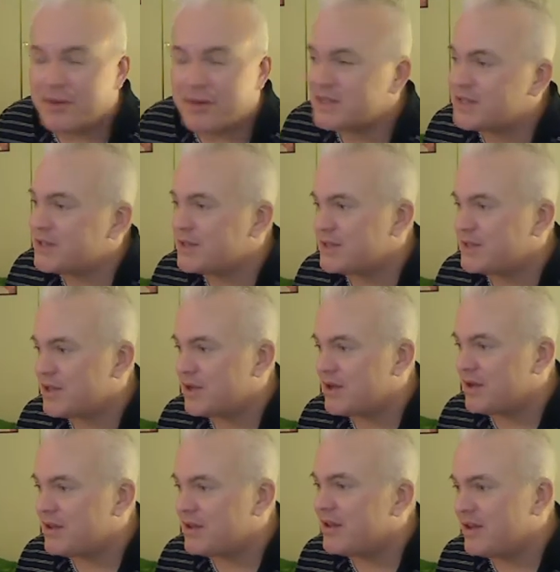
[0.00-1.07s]
This is
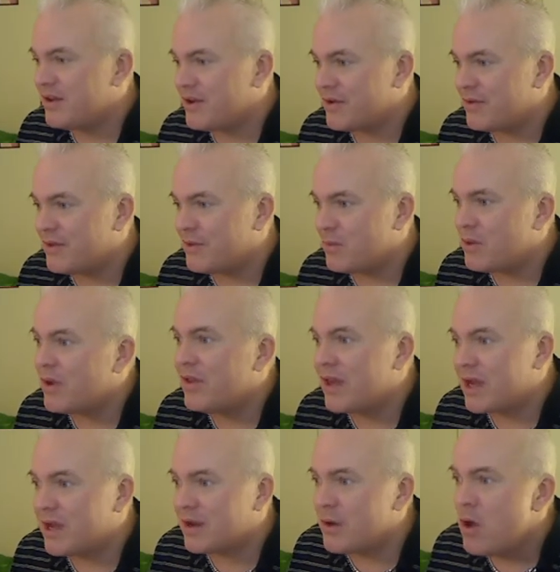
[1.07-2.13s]
the one
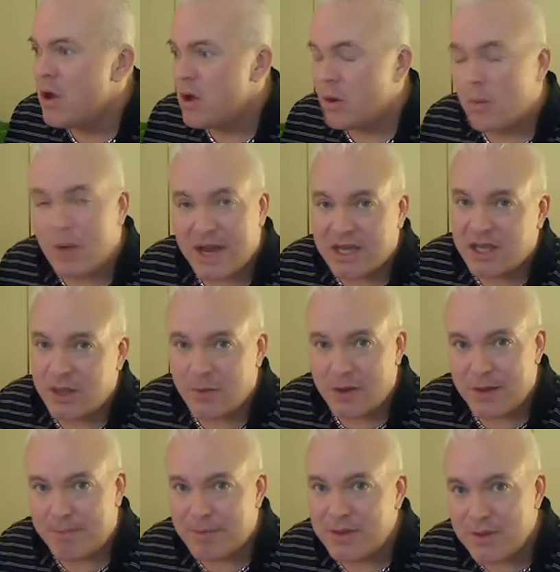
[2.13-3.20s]
that can wake you
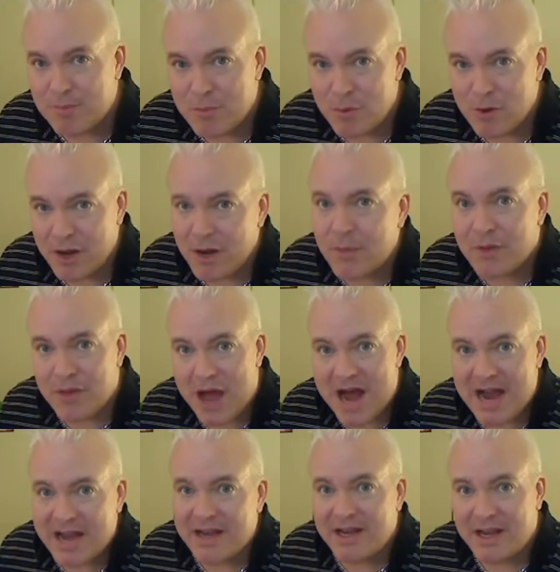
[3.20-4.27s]
up in the morning with
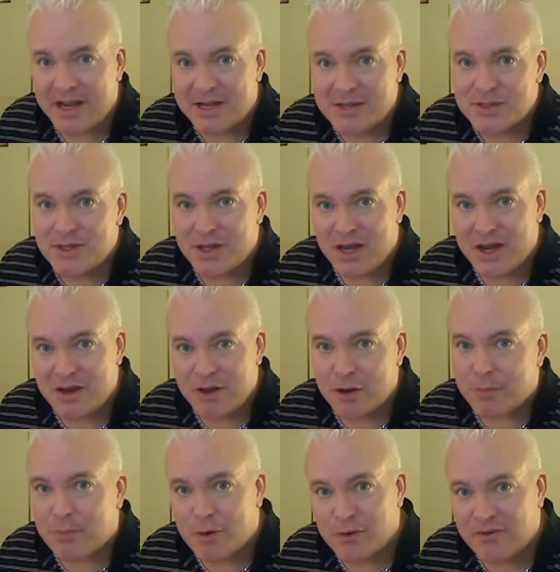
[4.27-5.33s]
high nicks in
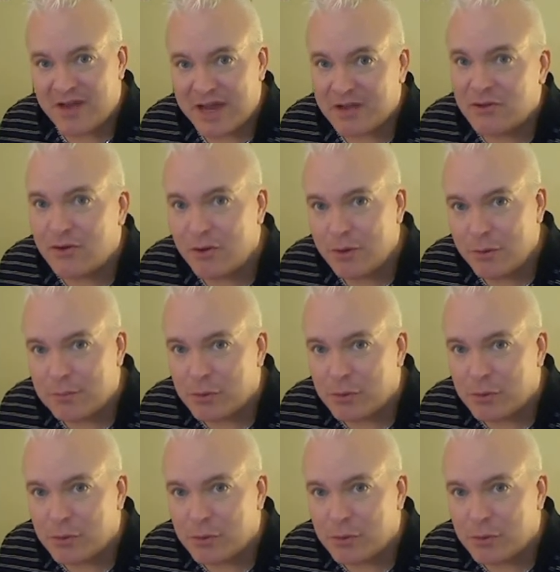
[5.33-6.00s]
your Protank 2,